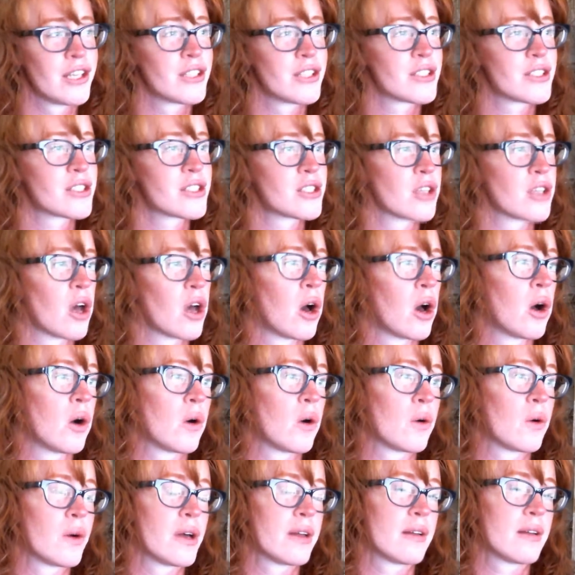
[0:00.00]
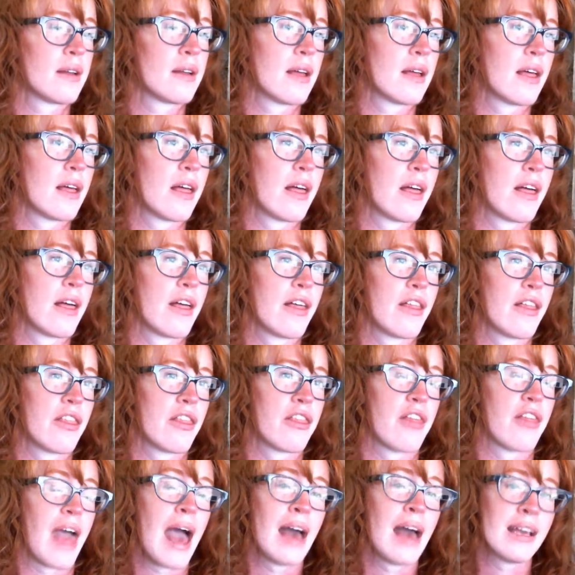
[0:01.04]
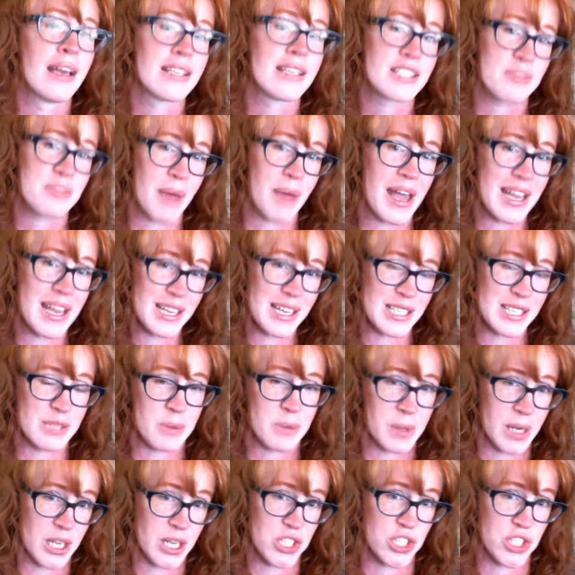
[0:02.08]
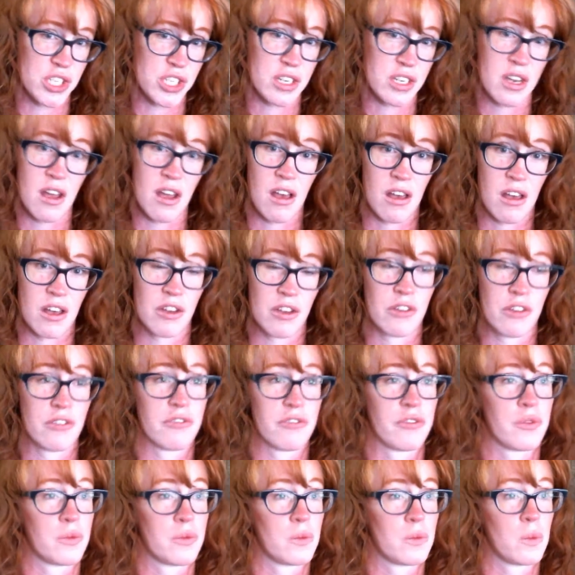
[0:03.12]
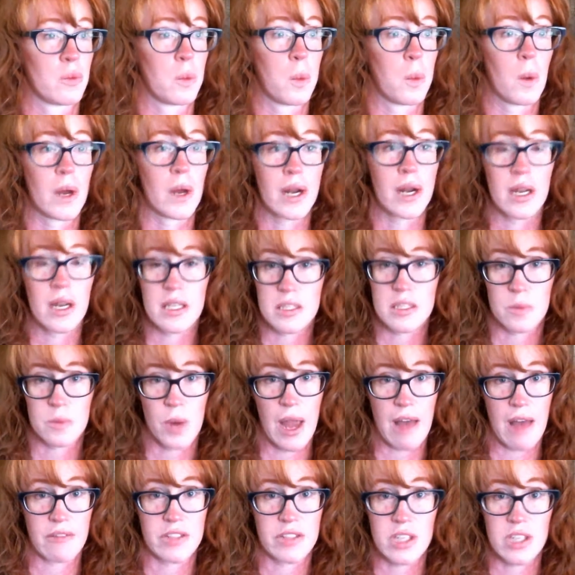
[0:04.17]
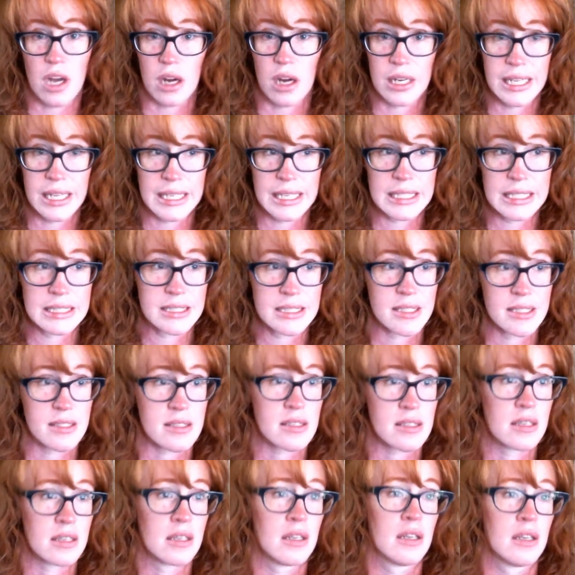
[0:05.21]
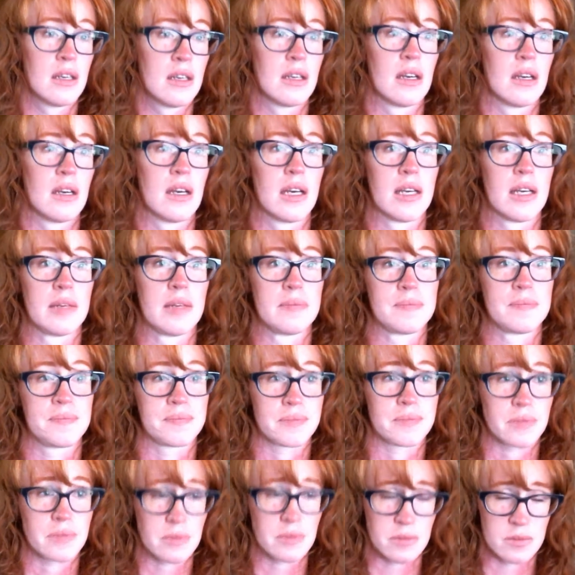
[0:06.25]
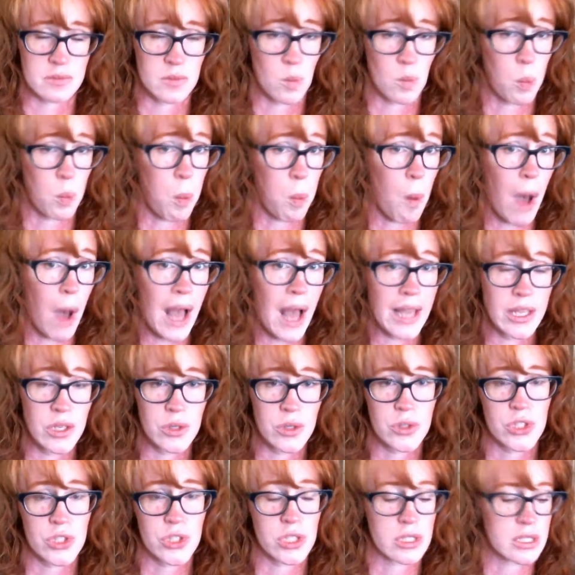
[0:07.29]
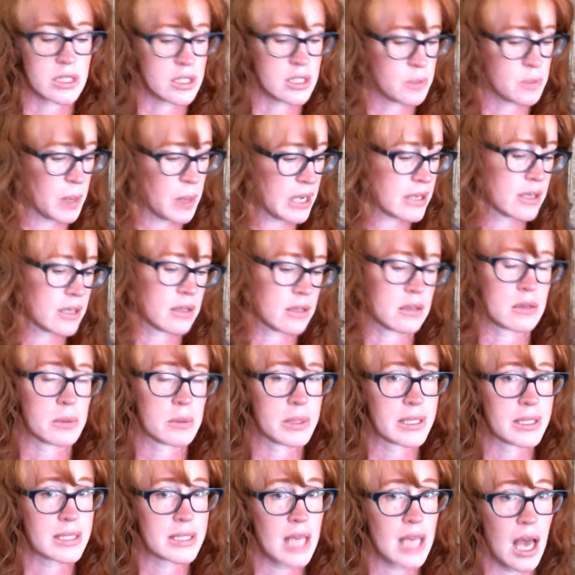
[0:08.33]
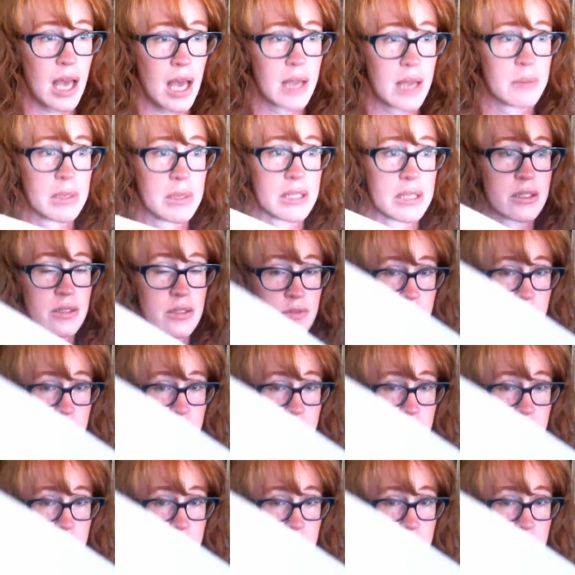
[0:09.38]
So that is my explanation of what a customer avatar is, why you should spend a little bit of time and